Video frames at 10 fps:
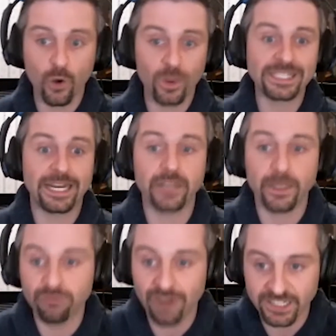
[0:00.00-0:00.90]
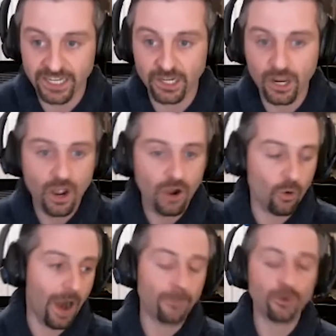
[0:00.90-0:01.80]
coincidentally present
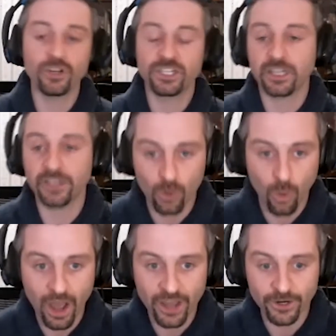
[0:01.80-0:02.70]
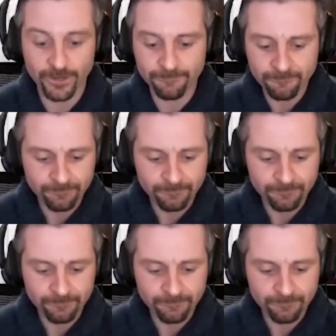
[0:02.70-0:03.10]
or opportunistically acquired.